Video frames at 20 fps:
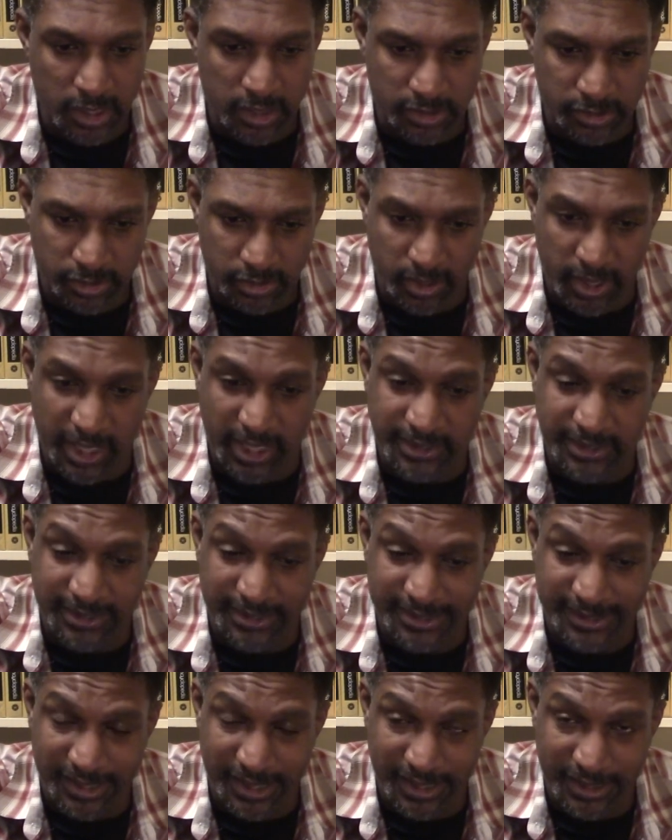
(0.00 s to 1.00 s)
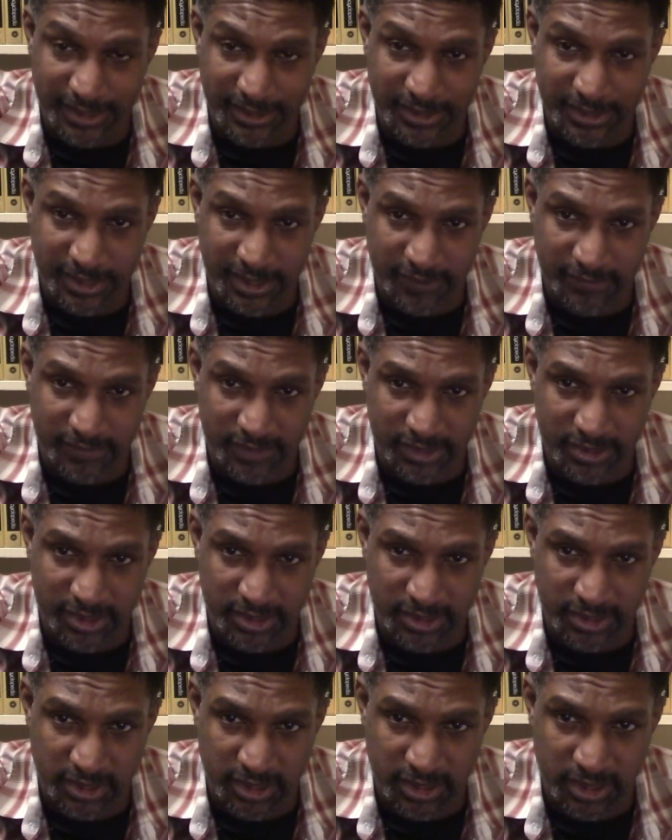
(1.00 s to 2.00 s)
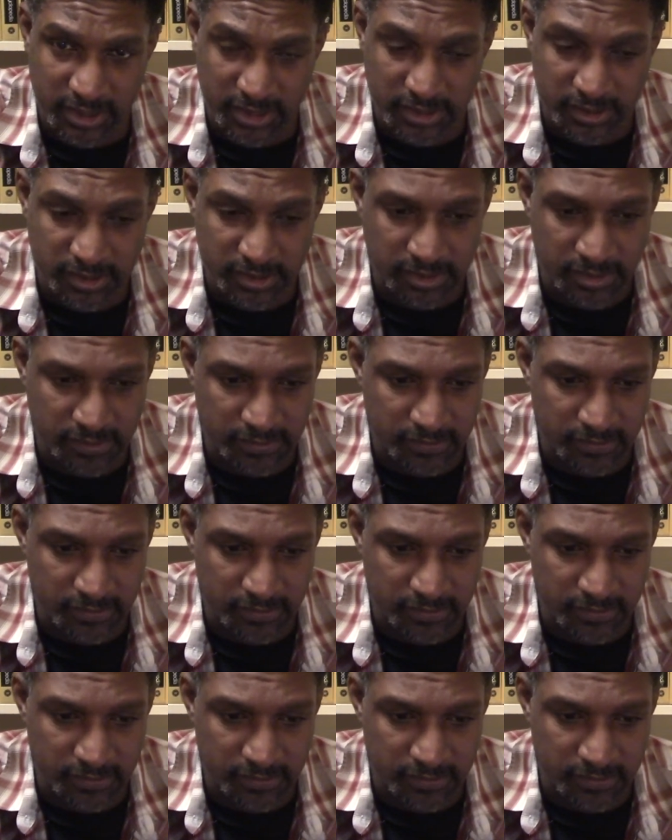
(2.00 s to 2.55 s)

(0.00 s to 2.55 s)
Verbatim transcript: So I decided to give this a chance.